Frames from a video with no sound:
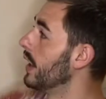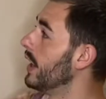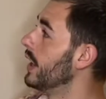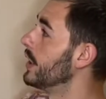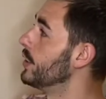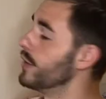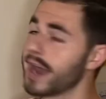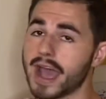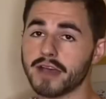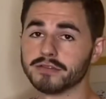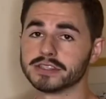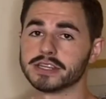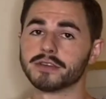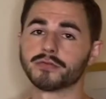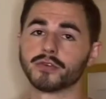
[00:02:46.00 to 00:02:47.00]
You would have
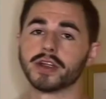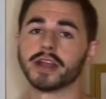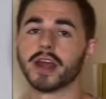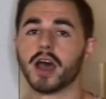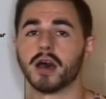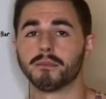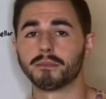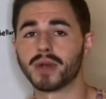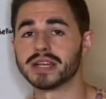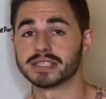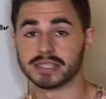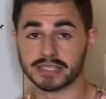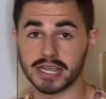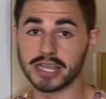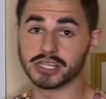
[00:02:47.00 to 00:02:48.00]
different
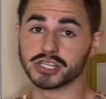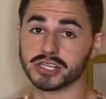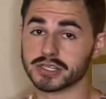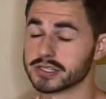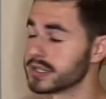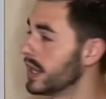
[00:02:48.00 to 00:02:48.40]
presentations.